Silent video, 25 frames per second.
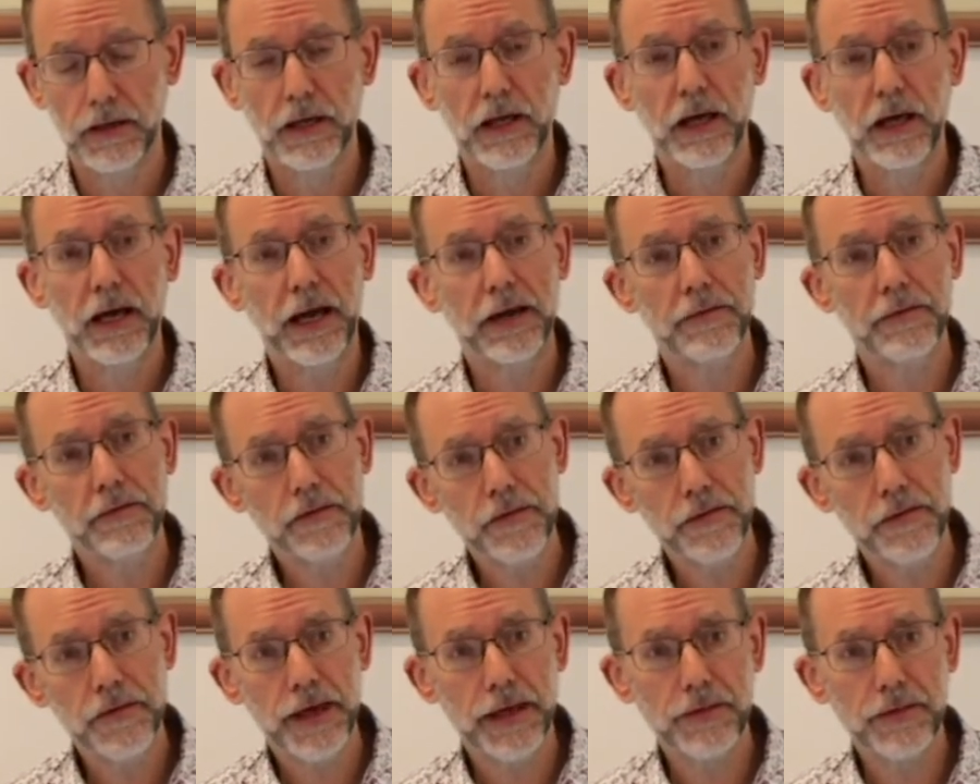
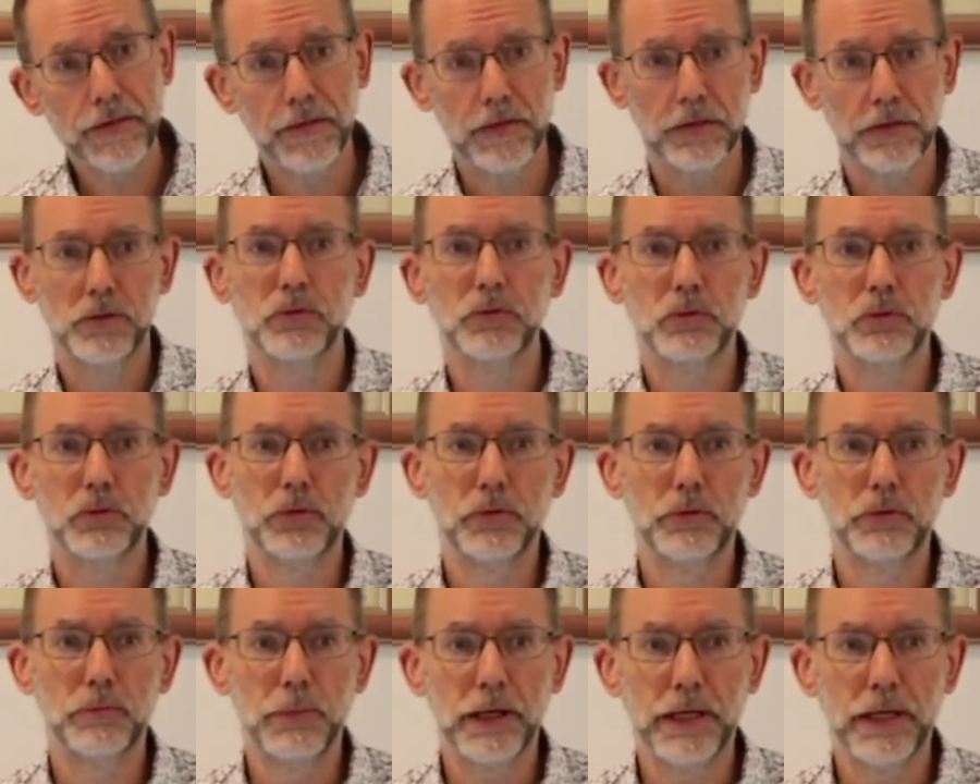And then the
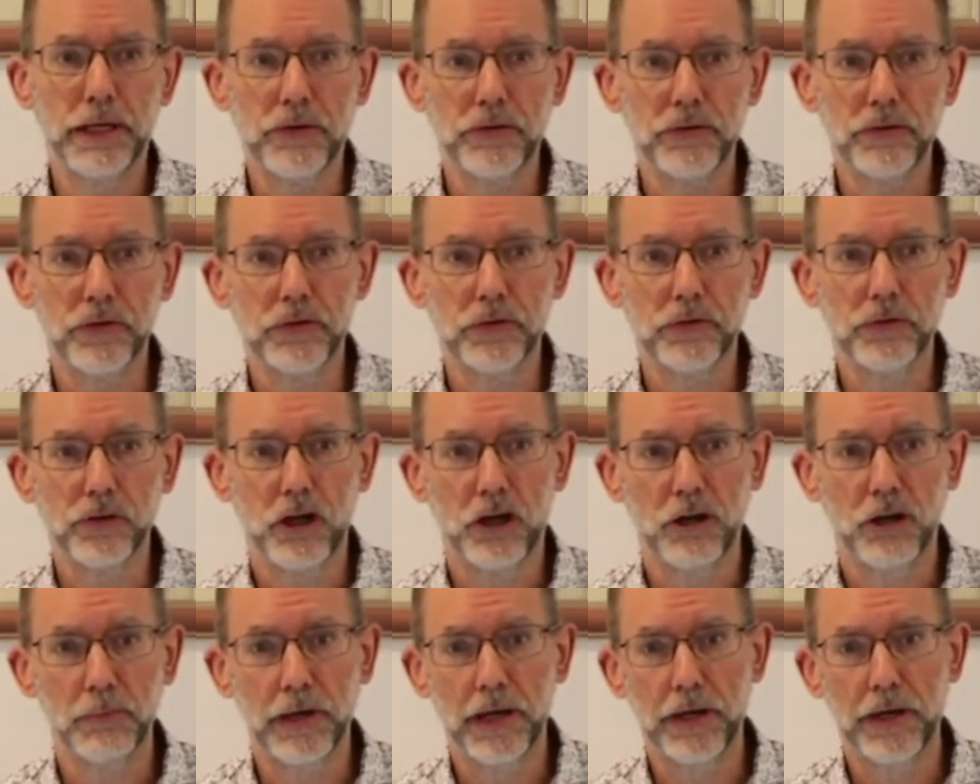Lord makes this
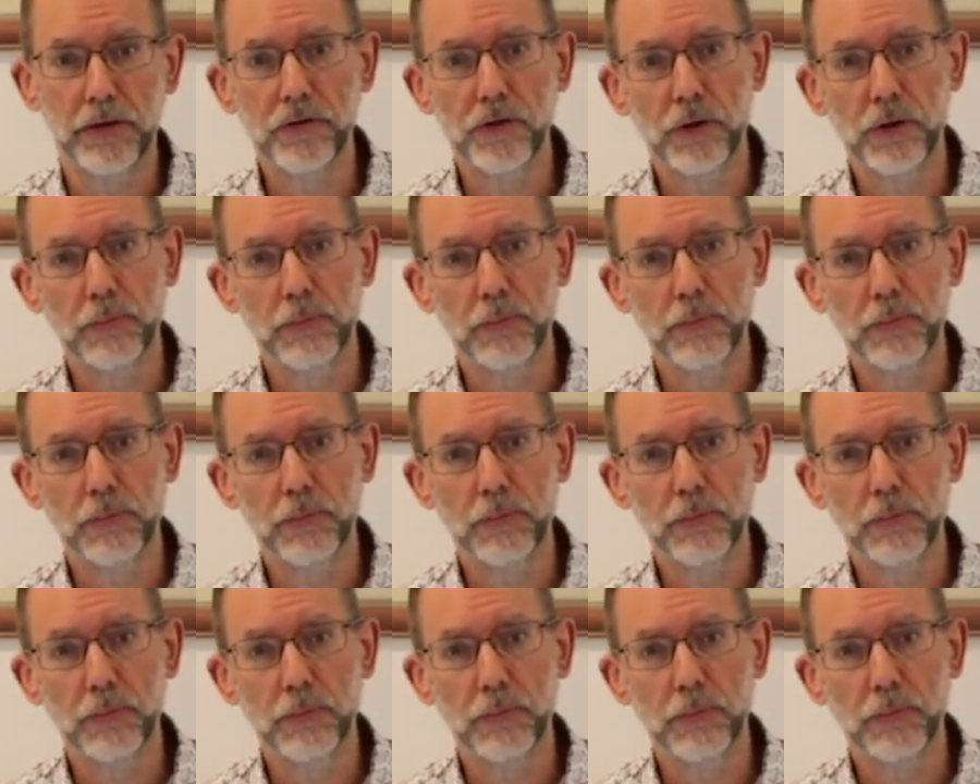comment